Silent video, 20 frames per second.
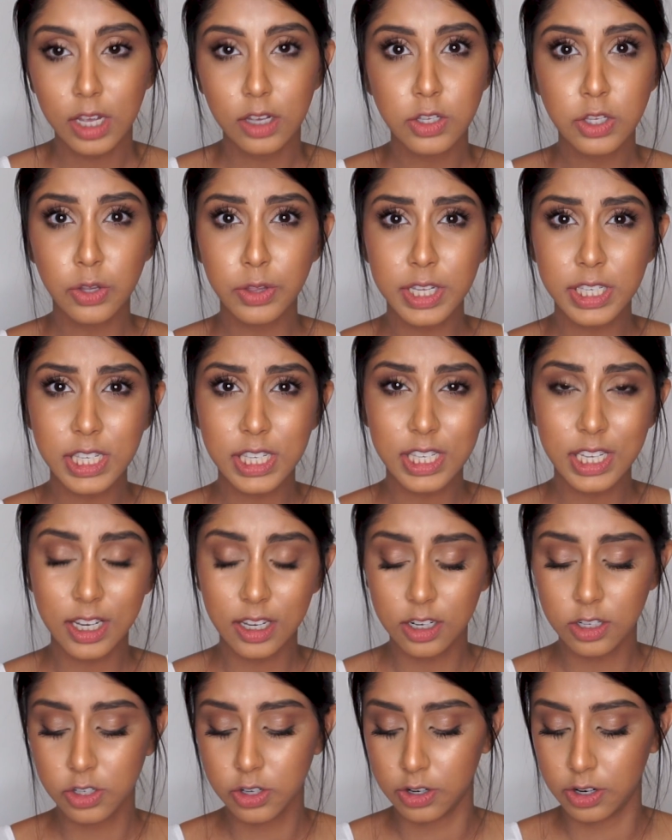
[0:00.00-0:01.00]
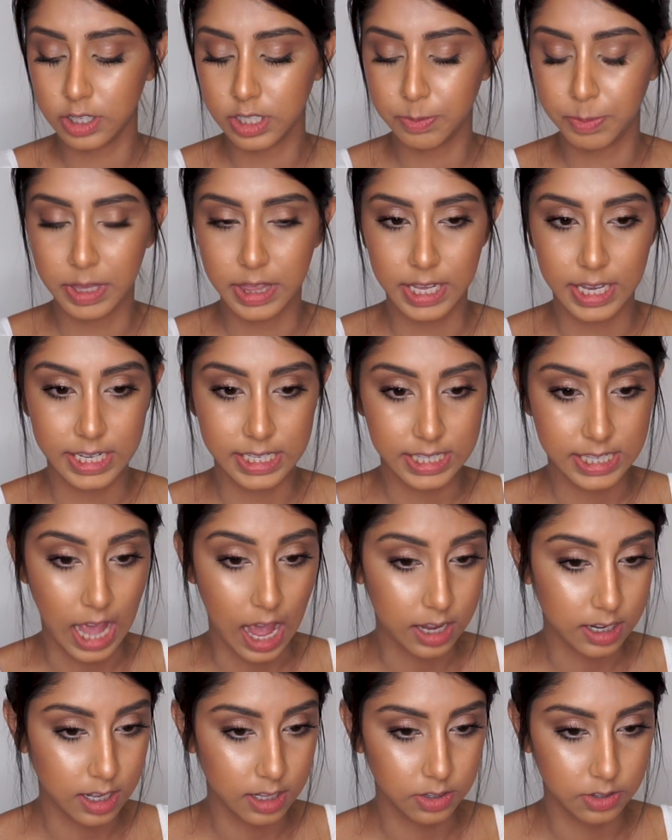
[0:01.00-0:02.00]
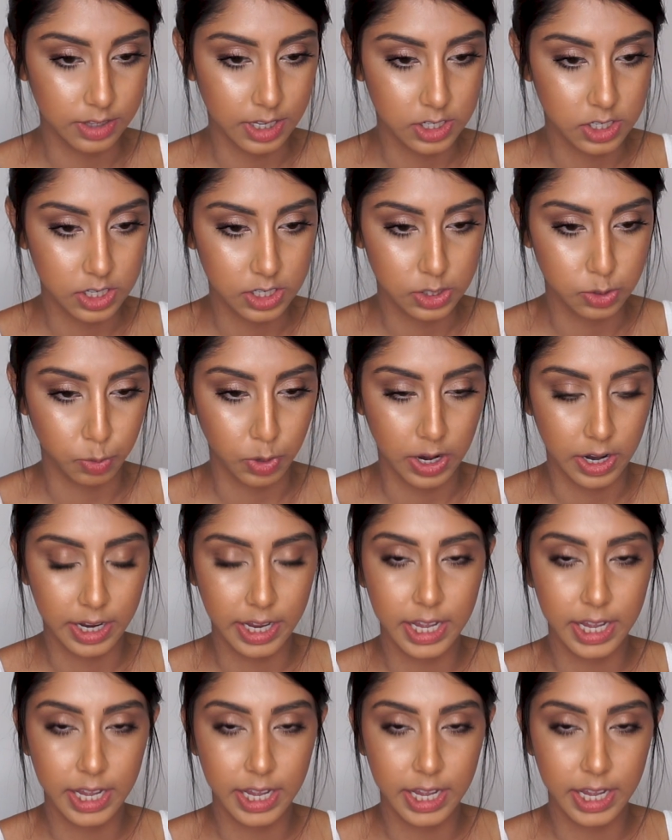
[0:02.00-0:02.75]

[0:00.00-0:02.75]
So this isn't going to turn out to be the exact color that she's wearing.